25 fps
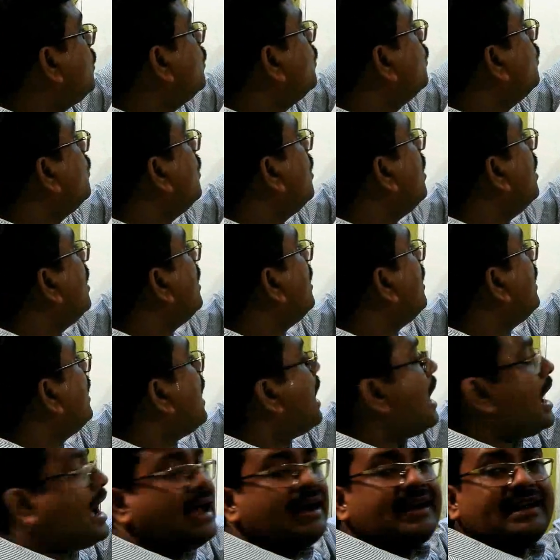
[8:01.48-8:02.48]
2
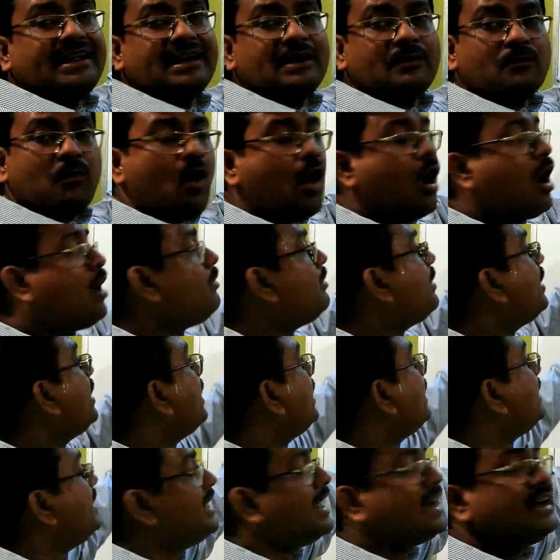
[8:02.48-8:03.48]
are
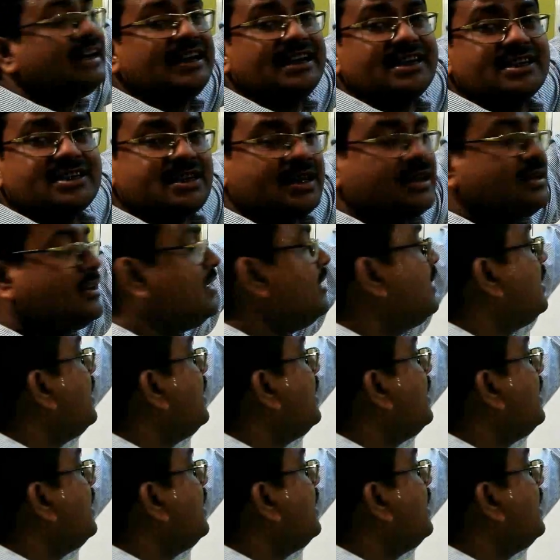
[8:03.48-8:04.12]
involved in the relation.